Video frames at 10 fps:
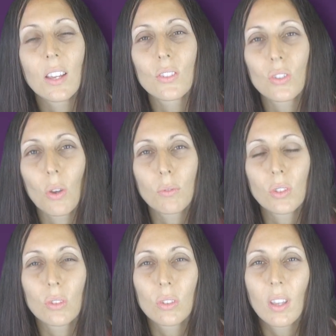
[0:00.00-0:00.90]

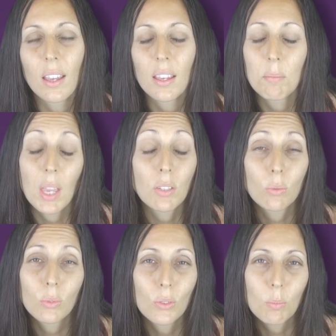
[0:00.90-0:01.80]
soft
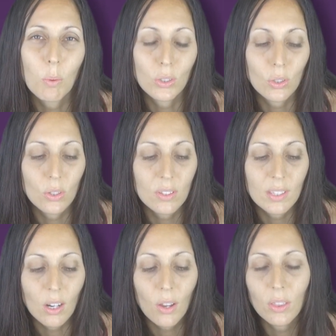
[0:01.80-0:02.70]
manual toothbrushes
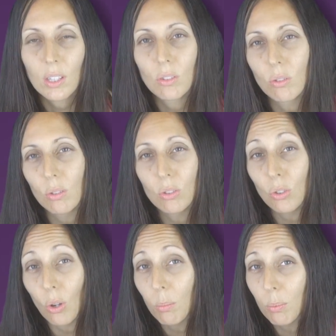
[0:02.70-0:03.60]
that I think do the
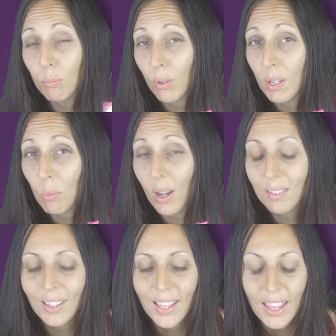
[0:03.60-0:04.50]
job pretty
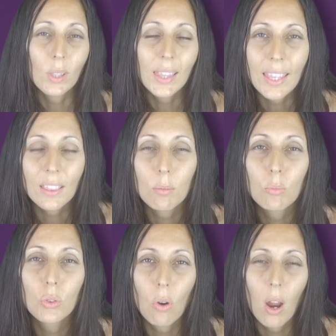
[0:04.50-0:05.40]
well. Let
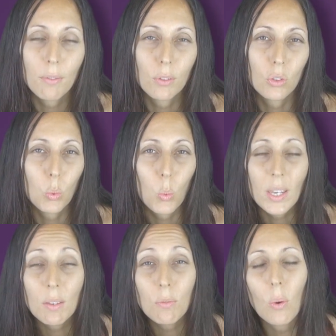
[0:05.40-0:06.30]
them dry for
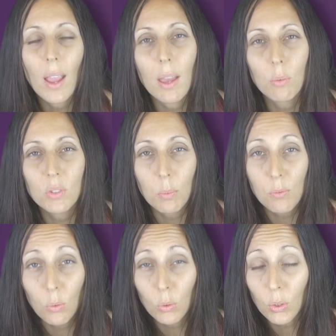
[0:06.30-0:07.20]
24 hours
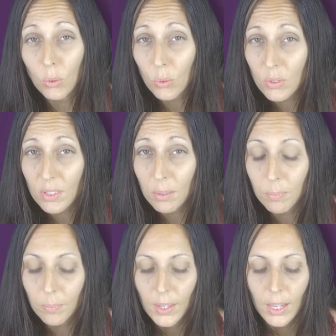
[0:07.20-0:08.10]
before you use
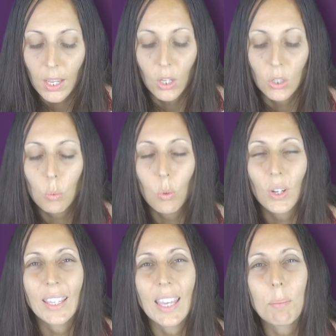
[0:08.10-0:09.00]
them. You want
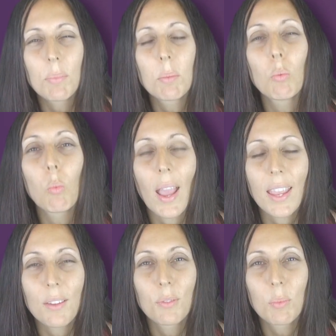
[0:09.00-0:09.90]
to keep them
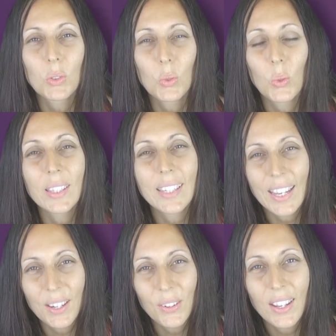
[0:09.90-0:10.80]
away from the toilet
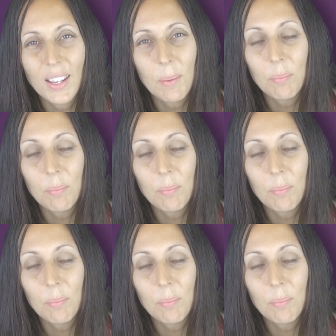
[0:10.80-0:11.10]
area.